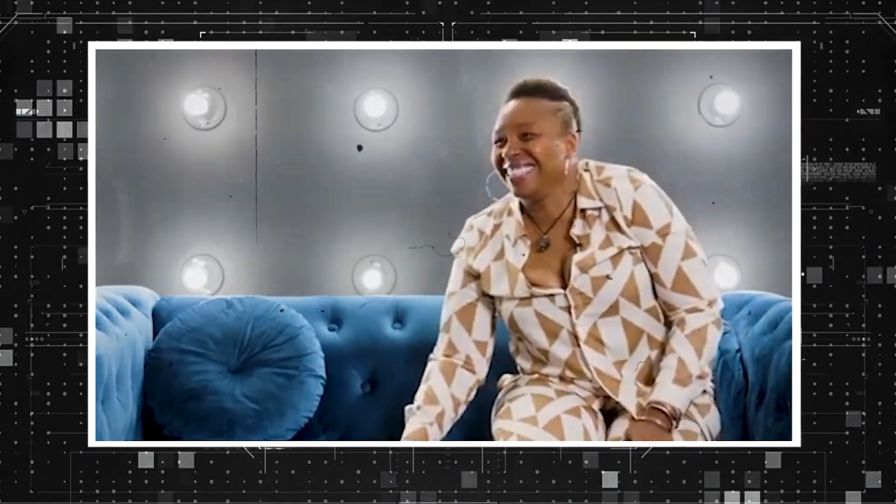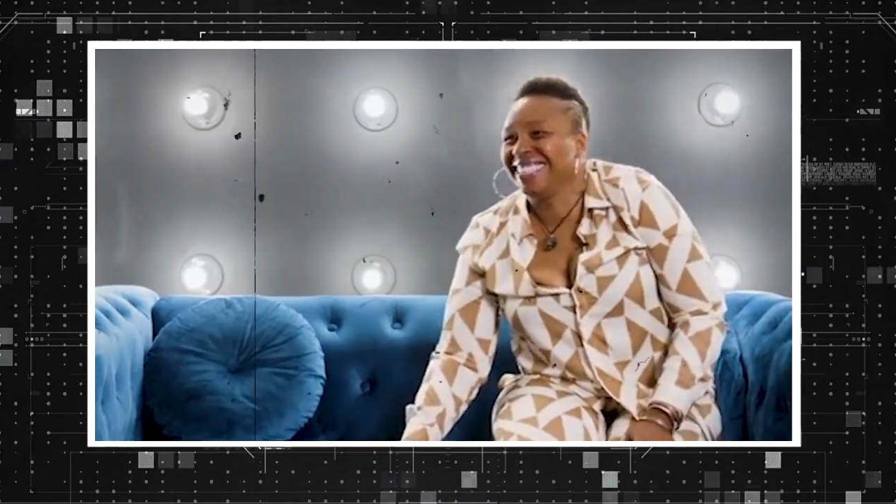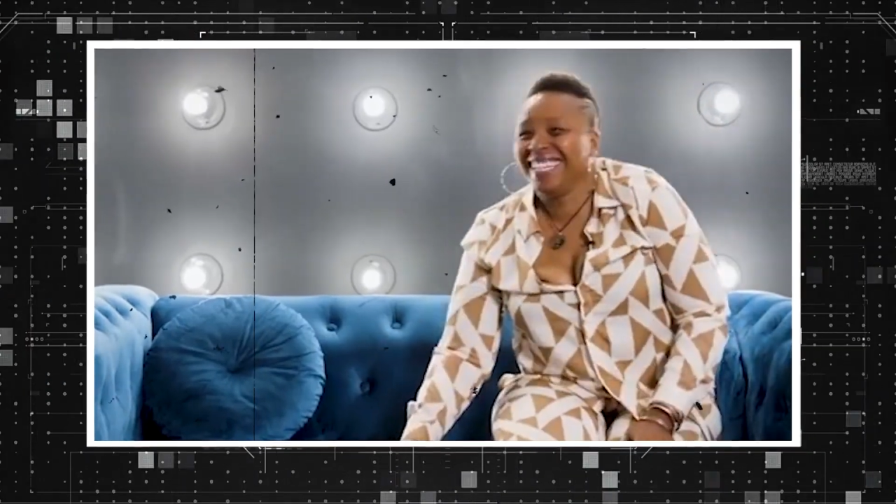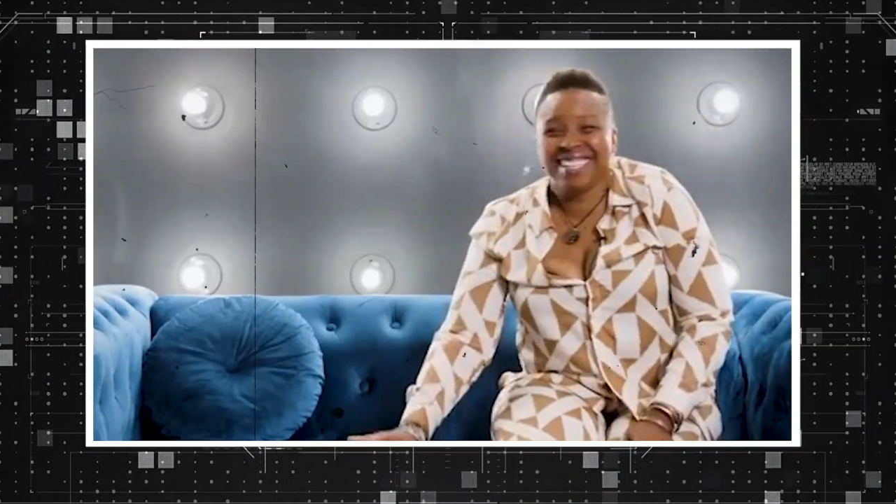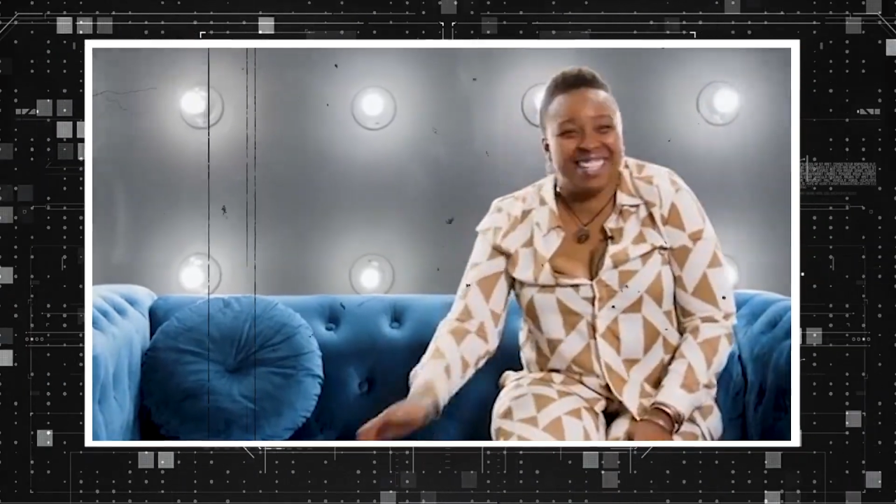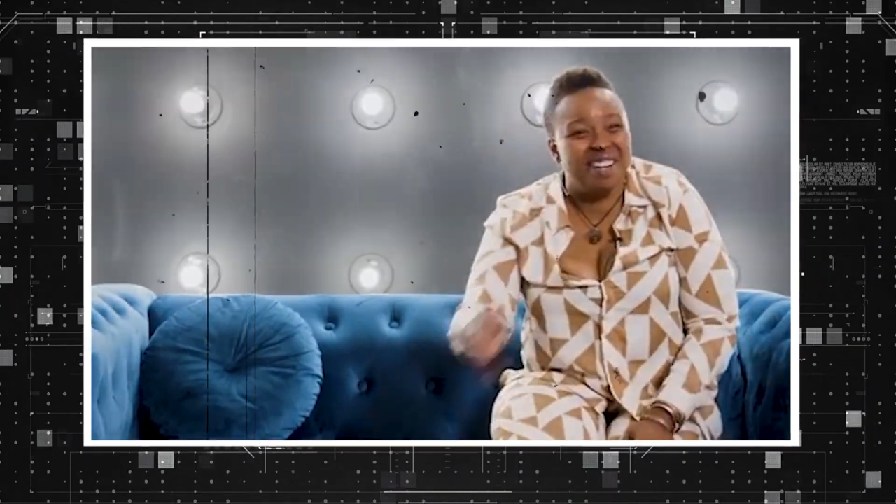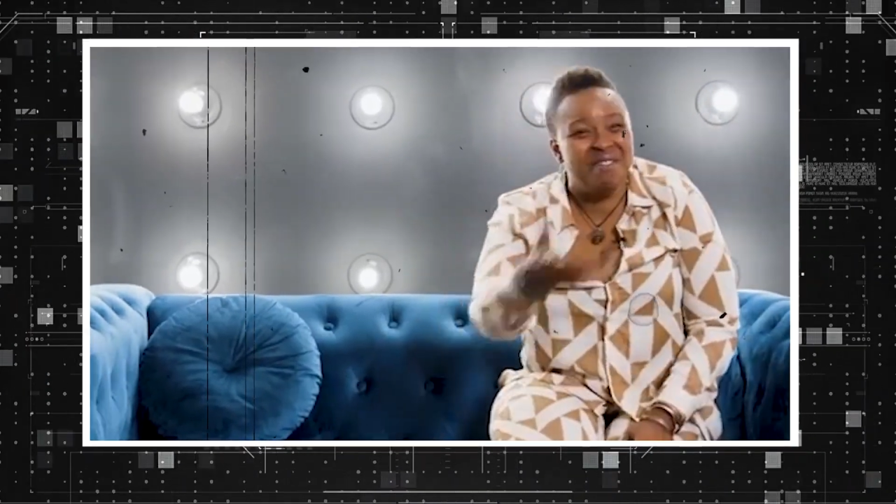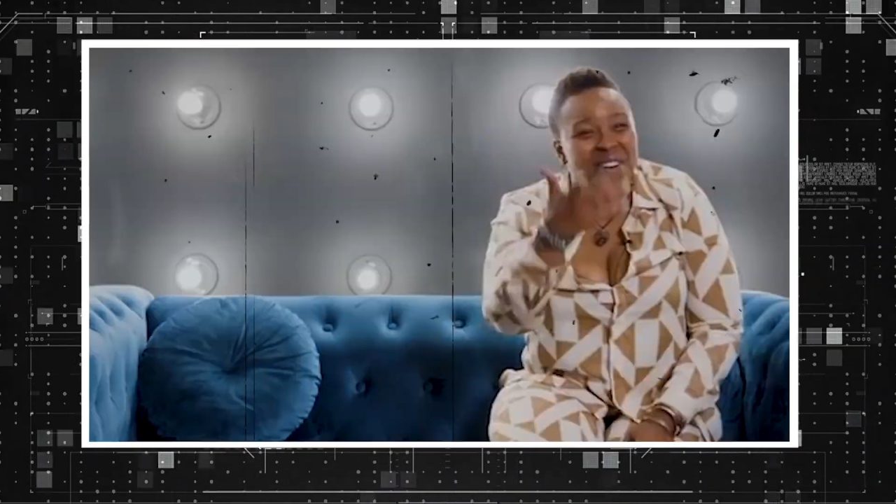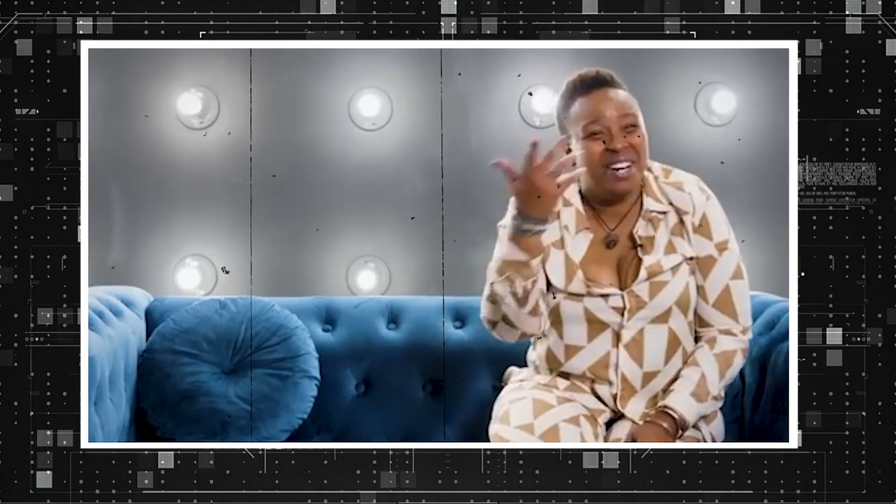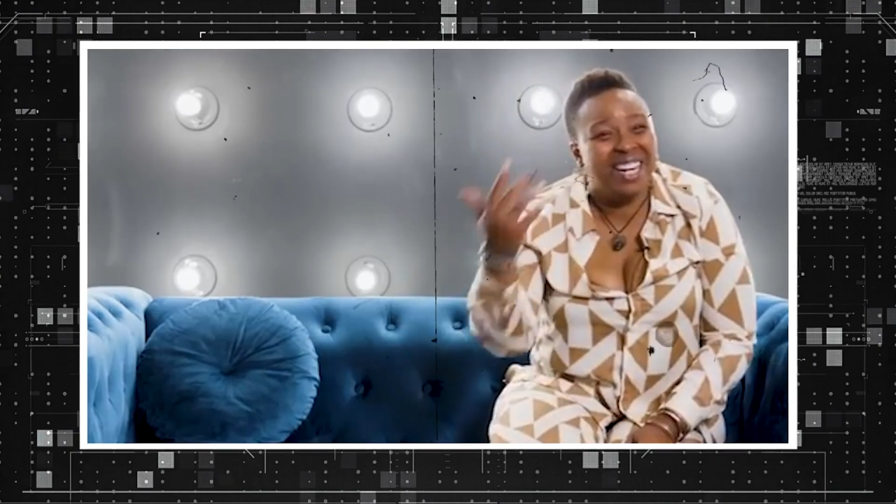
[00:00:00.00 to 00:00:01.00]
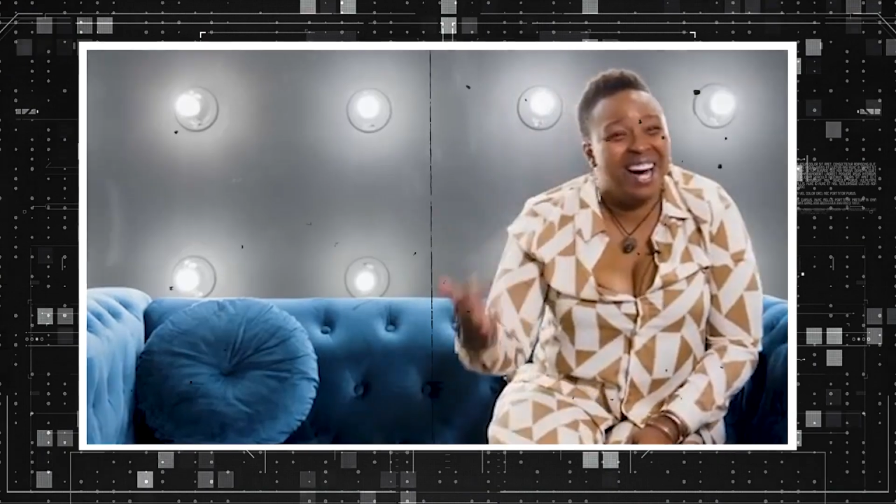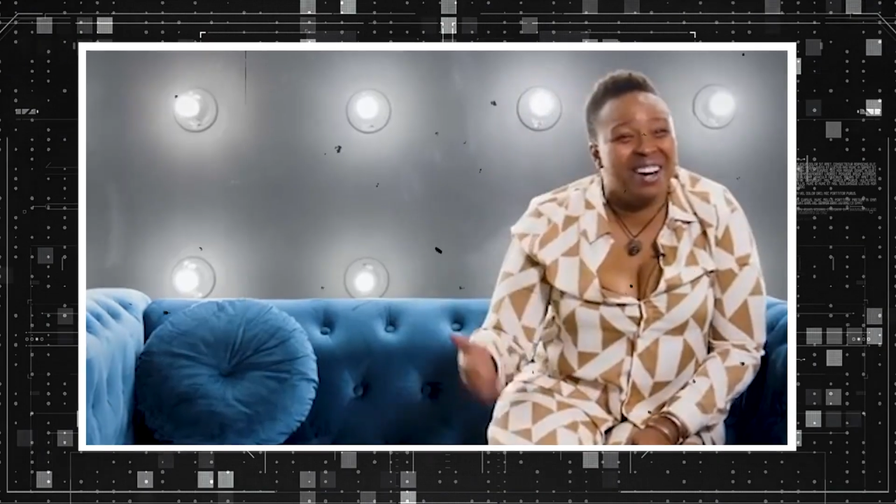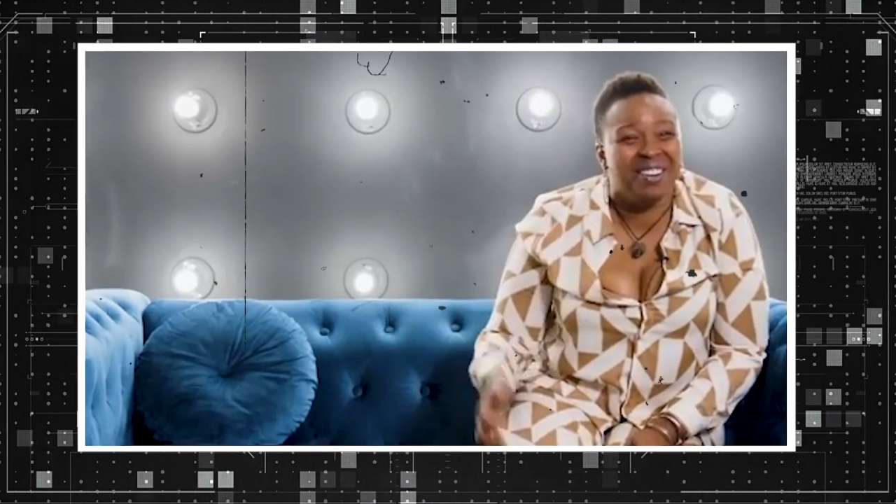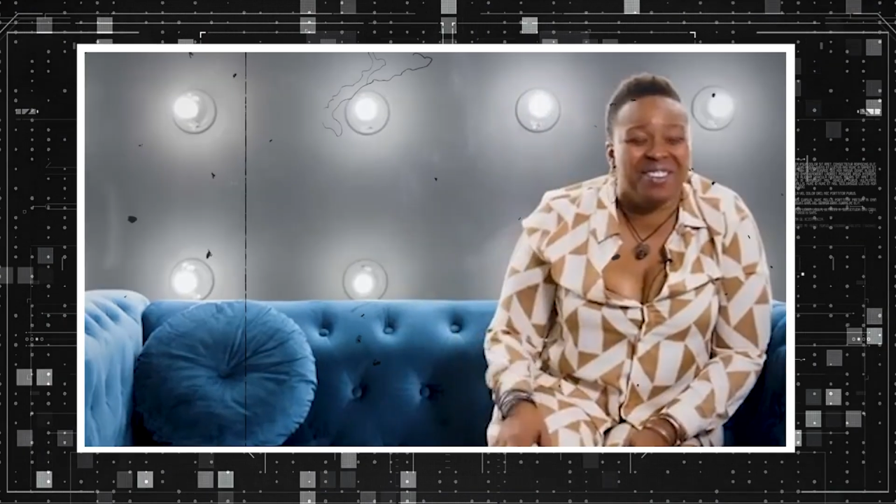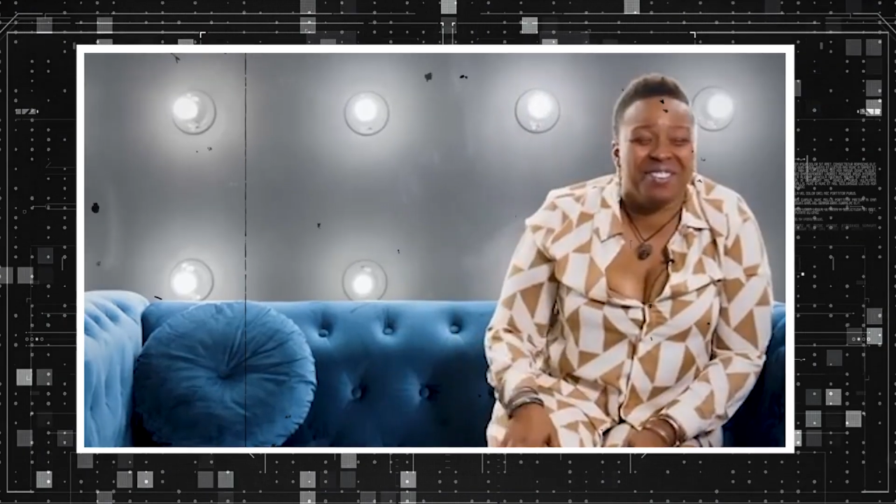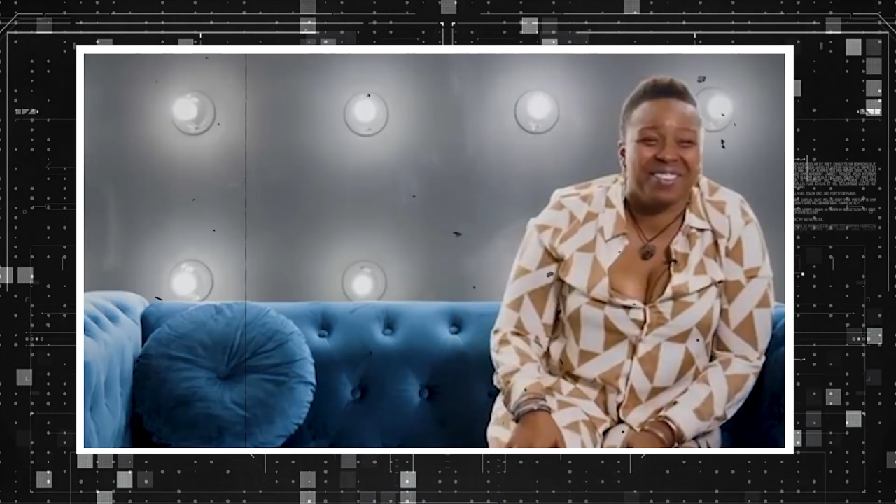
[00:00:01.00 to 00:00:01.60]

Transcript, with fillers: Come on over!